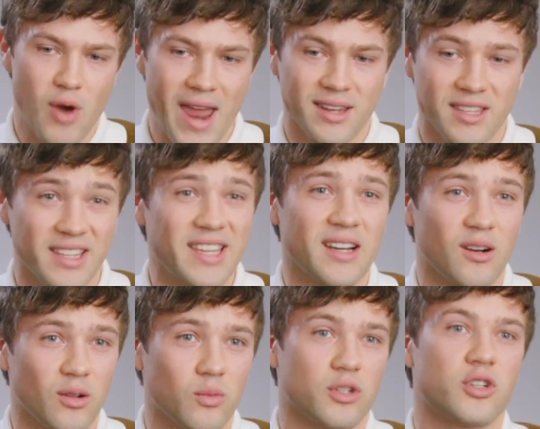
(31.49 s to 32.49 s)
Branded to
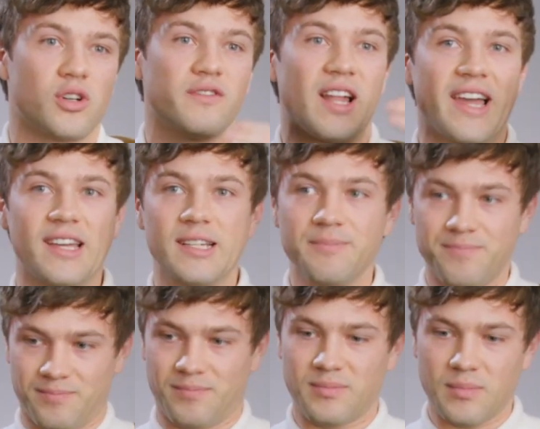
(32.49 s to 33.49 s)
Kill were sort of like
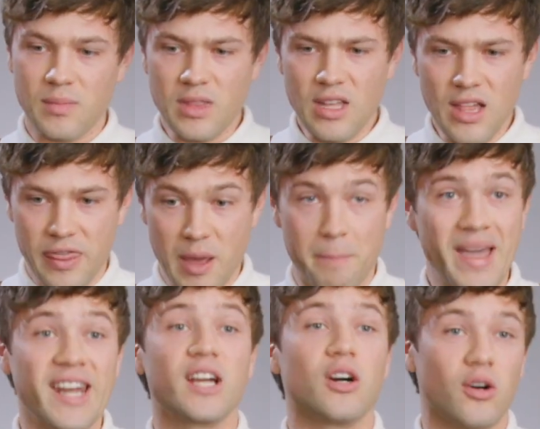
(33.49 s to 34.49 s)
the
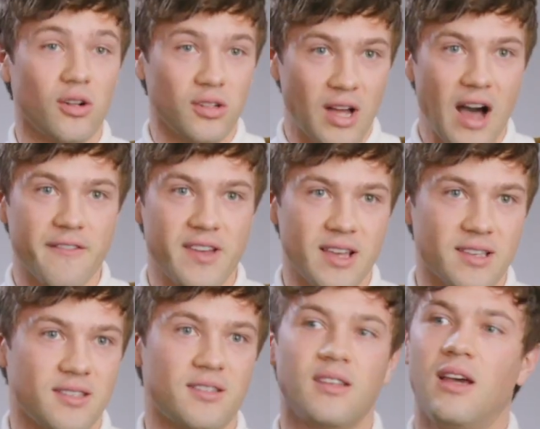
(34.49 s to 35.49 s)
pinnacle of
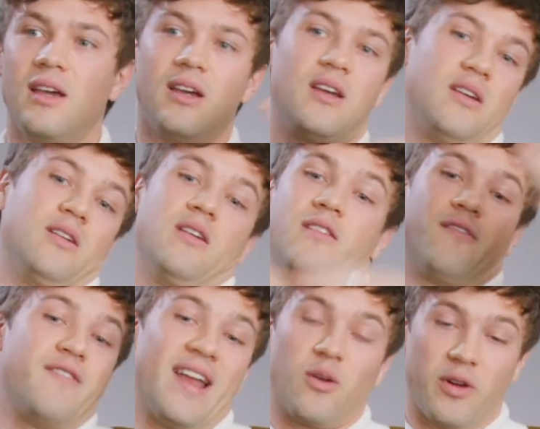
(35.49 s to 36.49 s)
his
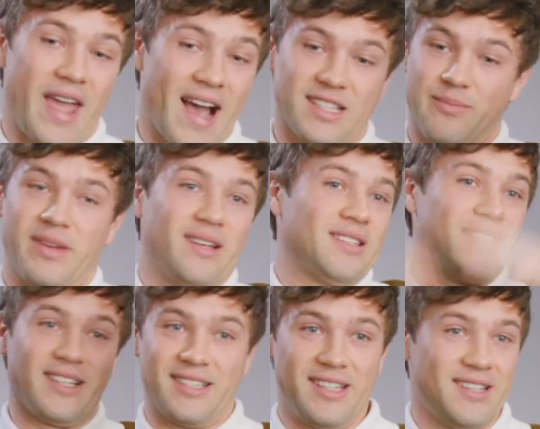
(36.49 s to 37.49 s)
fantorgasmic
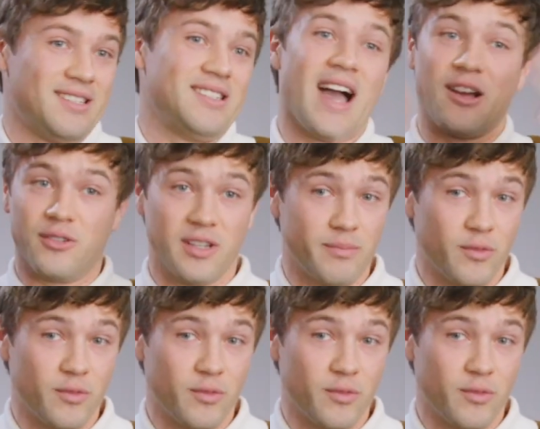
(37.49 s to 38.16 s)
60s Yakuza